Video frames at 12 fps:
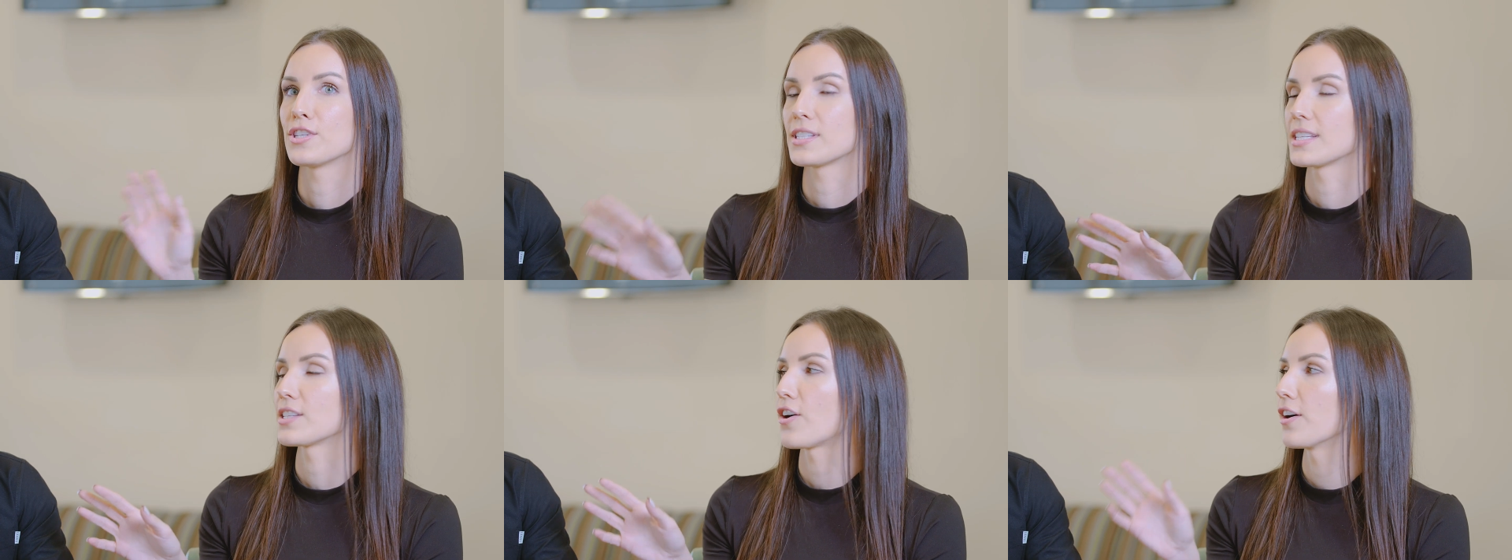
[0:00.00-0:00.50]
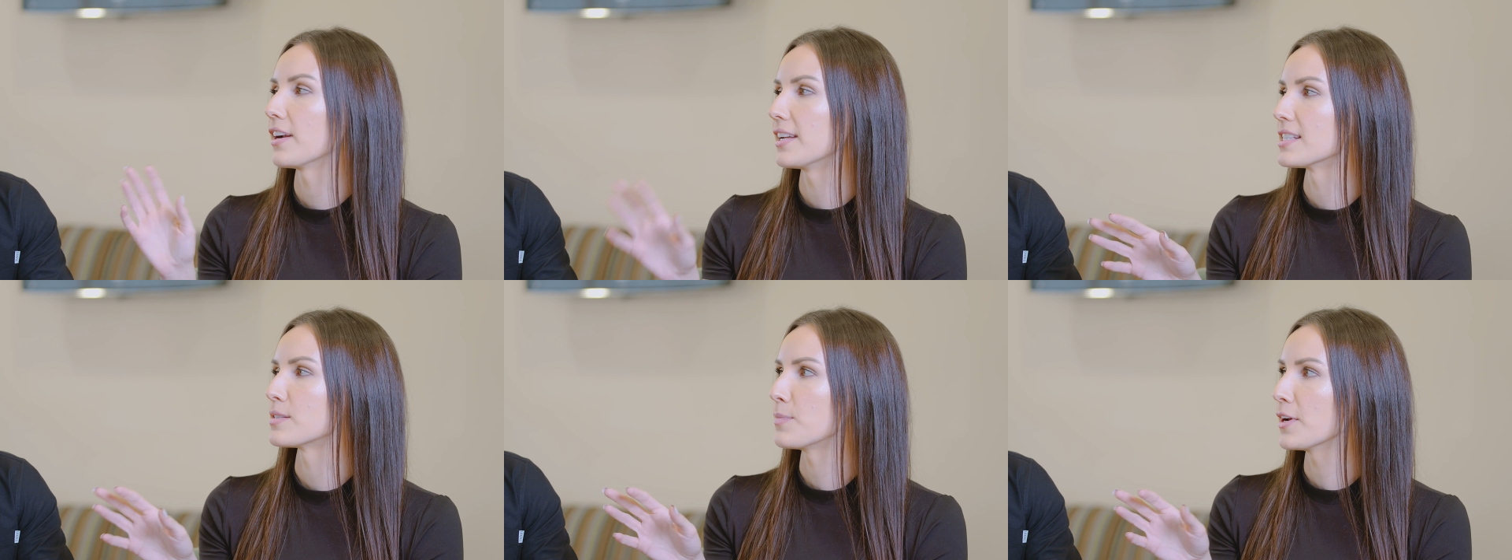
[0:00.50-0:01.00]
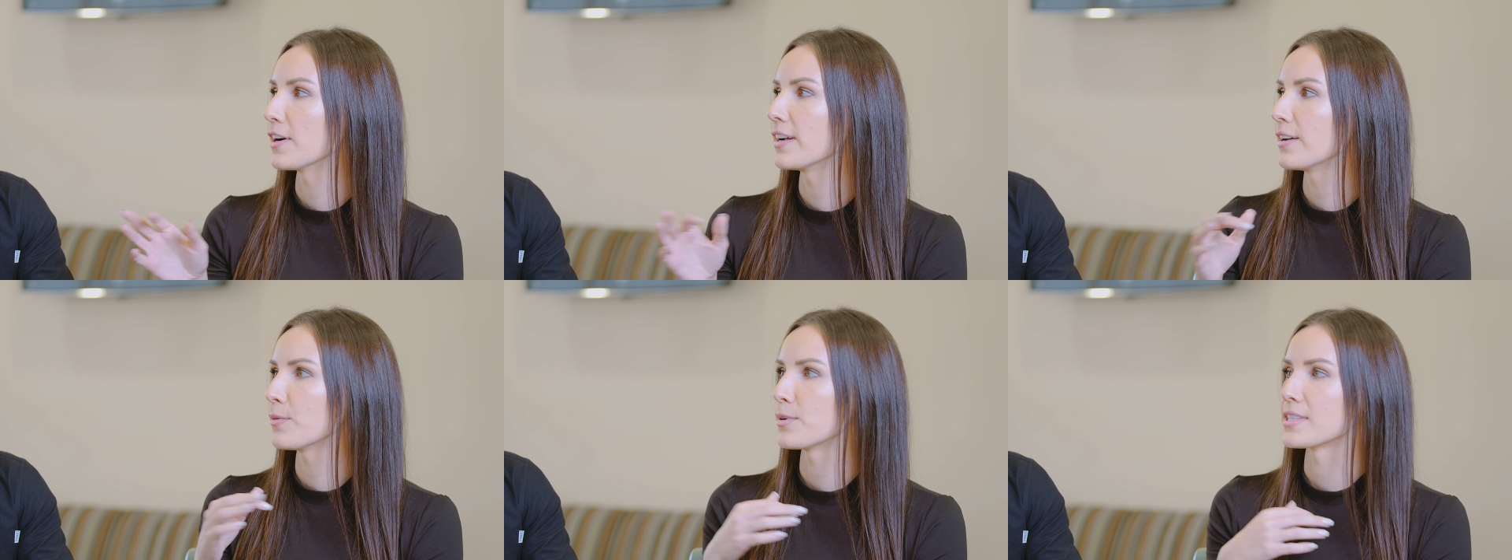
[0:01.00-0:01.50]
and just his heart and his
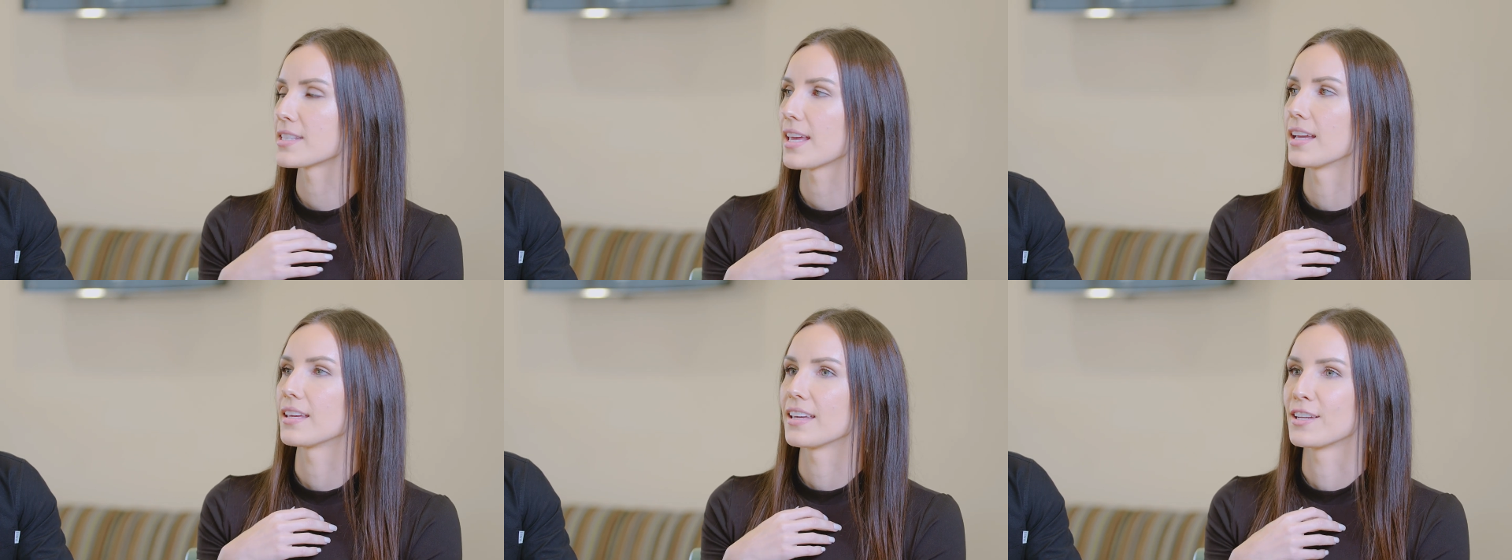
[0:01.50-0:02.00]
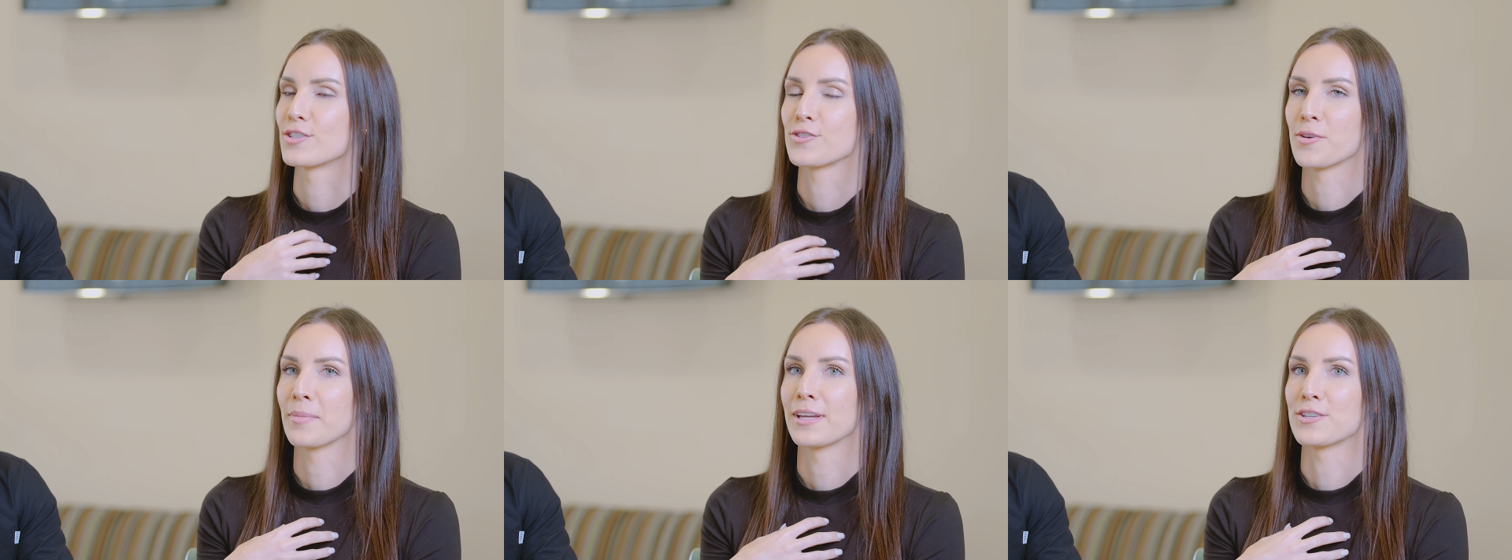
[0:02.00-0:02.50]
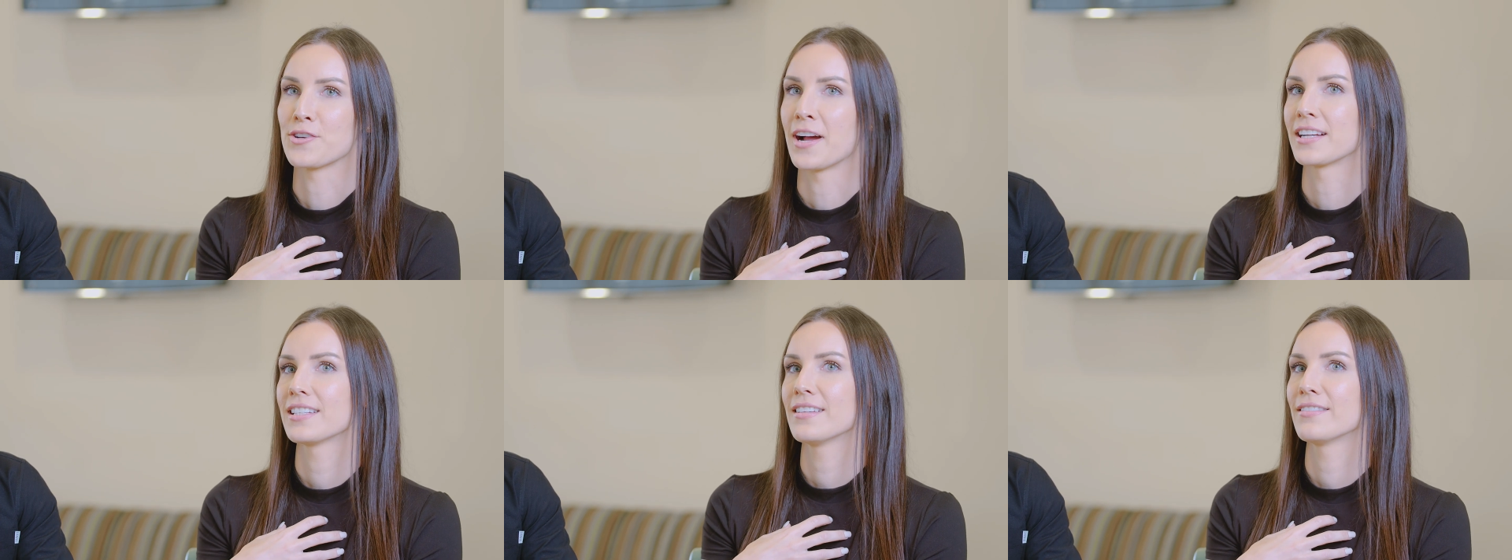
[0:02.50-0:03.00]
spirit was like extremely
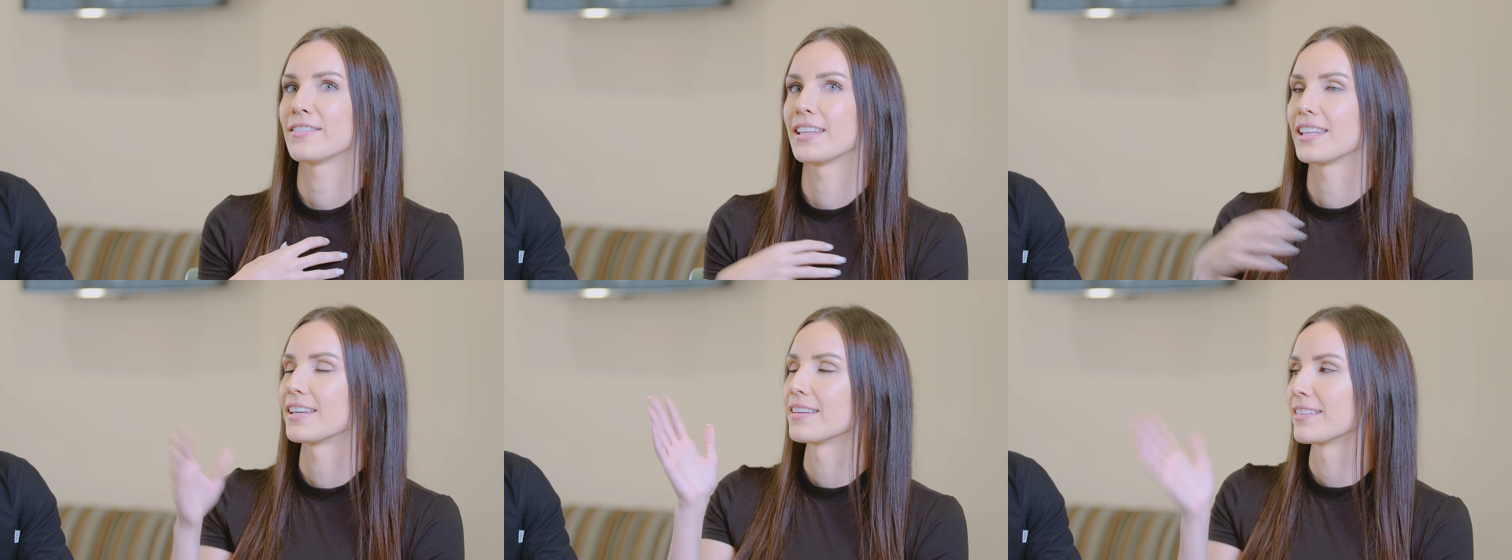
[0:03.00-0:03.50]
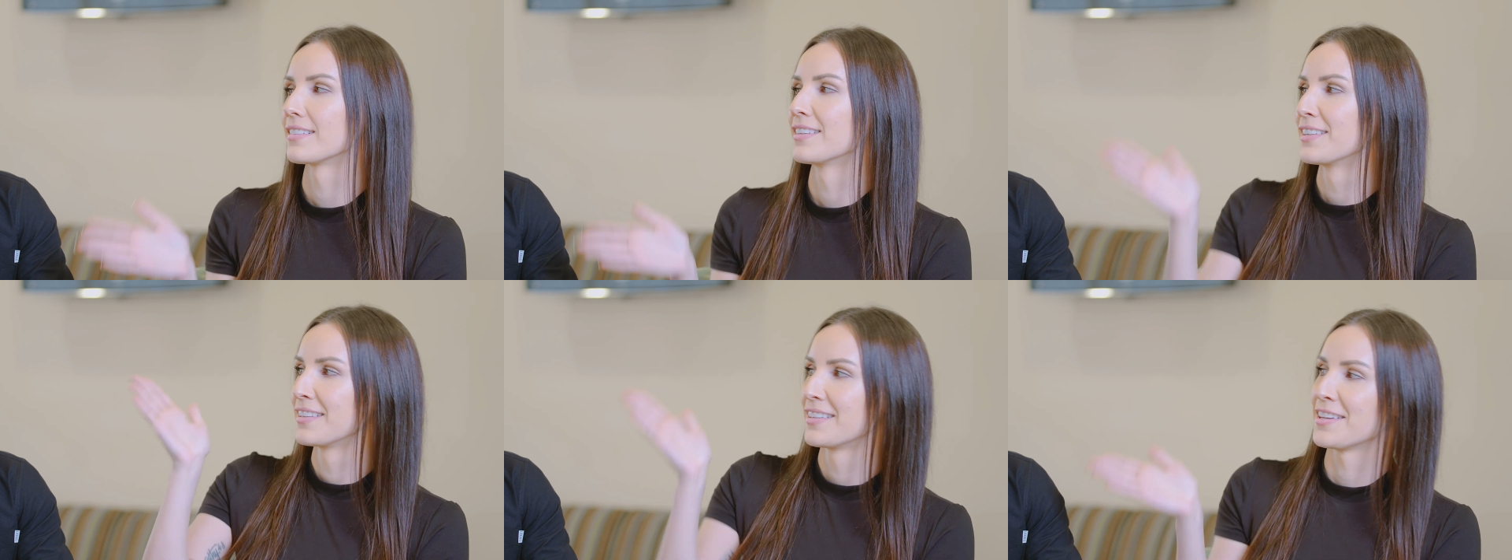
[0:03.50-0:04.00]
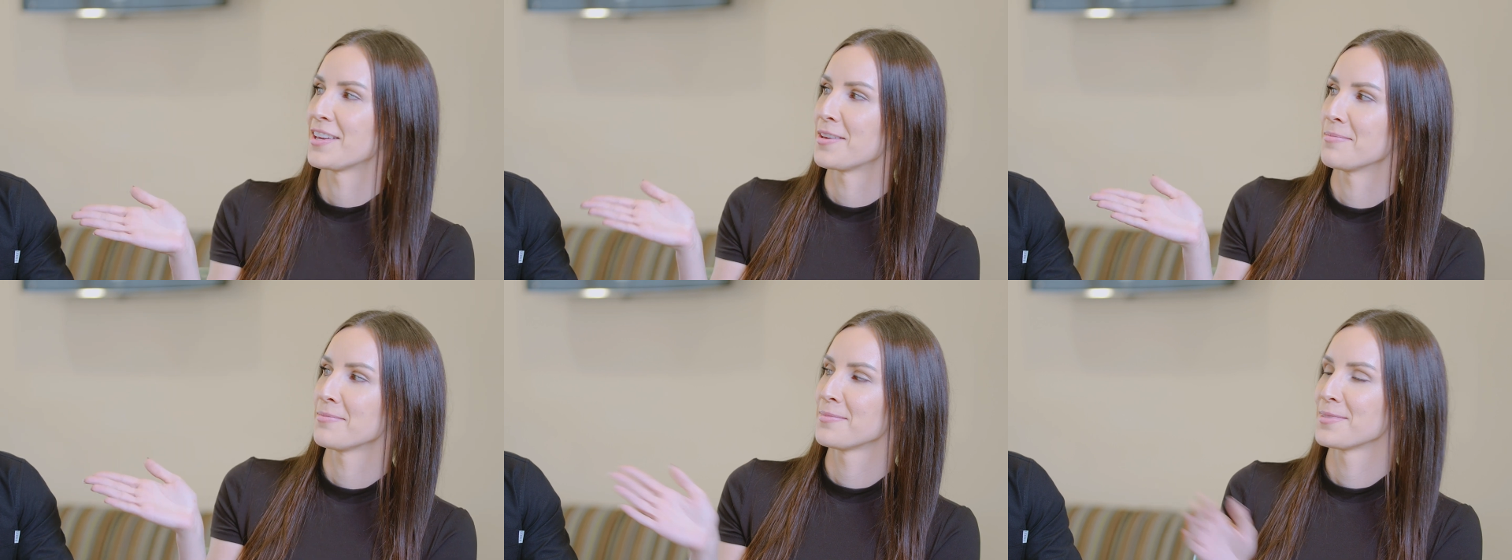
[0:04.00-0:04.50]
attractive, and then
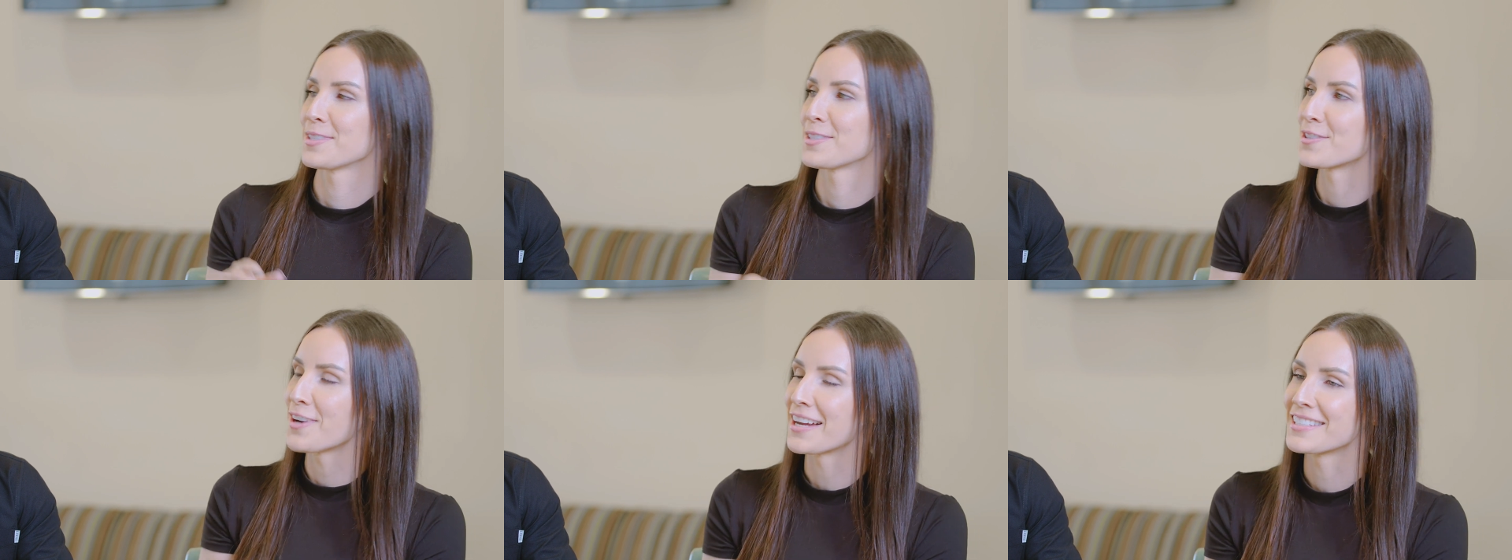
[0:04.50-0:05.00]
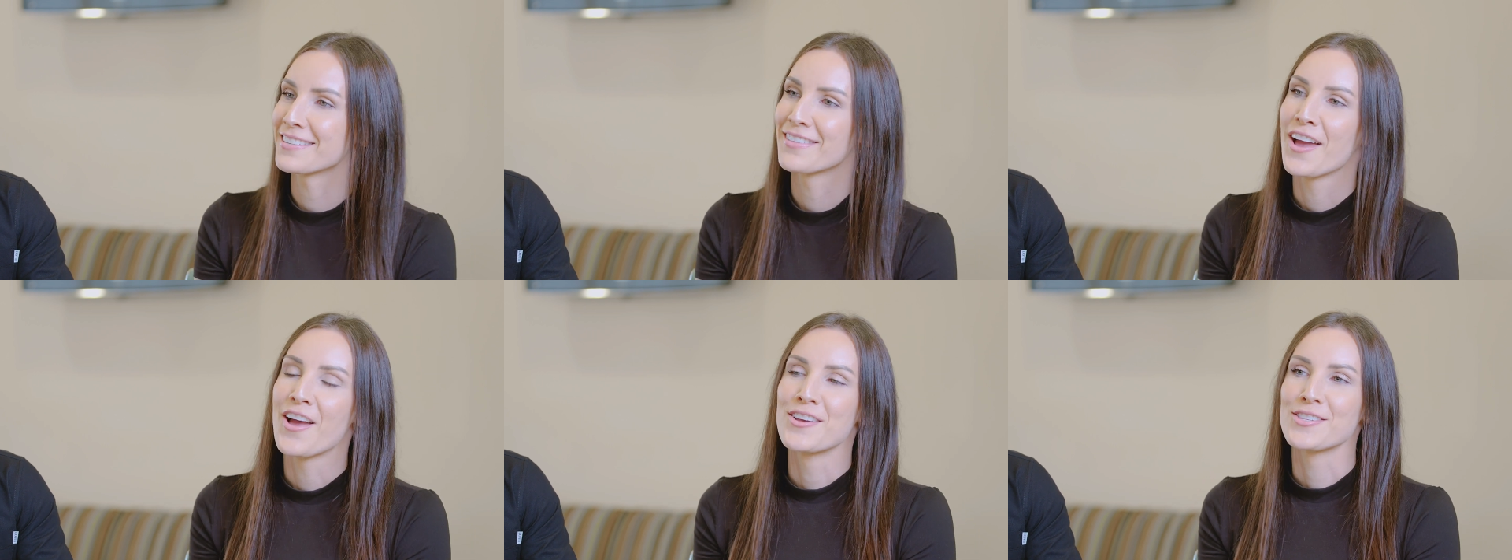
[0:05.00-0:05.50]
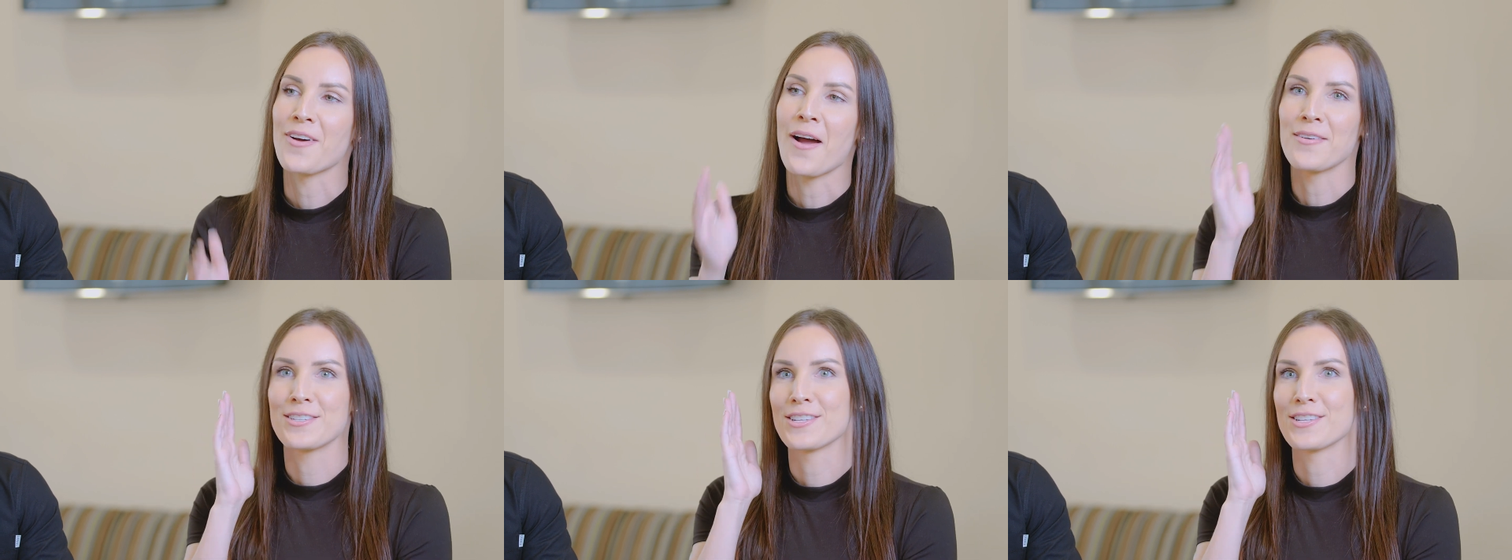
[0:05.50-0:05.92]
him was attractive. So I